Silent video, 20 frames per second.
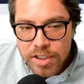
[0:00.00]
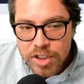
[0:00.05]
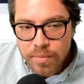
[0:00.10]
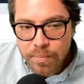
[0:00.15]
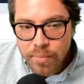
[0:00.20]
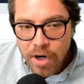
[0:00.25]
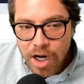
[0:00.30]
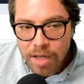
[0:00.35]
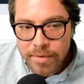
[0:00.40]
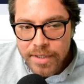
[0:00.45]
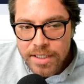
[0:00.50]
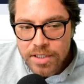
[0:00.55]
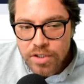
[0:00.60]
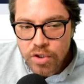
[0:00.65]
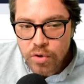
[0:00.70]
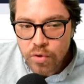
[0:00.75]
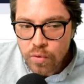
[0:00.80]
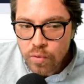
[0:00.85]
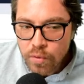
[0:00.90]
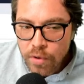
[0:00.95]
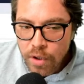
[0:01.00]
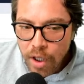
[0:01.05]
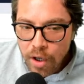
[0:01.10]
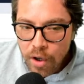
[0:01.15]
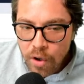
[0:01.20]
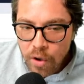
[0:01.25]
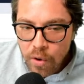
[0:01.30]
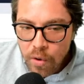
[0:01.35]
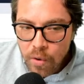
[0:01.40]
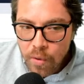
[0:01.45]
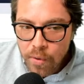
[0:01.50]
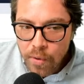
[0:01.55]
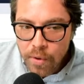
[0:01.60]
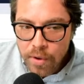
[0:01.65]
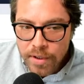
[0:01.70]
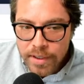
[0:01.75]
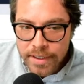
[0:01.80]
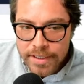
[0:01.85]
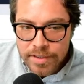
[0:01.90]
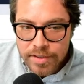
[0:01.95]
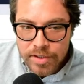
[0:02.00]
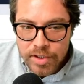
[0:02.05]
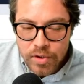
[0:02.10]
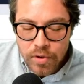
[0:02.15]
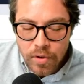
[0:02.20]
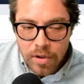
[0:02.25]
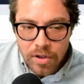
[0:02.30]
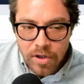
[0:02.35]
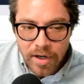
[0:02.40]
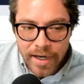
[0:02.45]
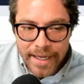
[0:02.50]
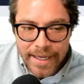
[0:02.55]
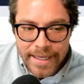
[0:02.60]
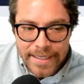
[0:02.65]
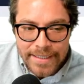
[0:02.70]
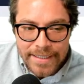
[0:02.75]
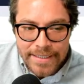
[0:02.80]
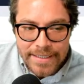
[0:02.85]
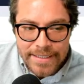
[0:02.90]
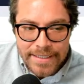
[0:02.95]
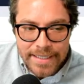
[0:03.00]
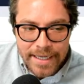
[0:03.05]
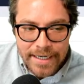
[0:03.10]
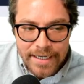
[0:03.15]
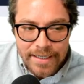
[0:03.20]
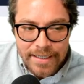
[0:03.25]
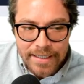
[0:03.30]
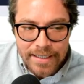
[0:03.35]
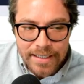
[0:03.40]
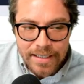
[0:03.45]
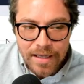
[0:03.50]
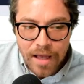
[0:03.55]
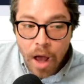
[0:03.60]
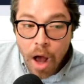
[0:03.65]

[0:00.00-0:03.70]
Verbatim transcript: is probably too low or needs a stronger antenna.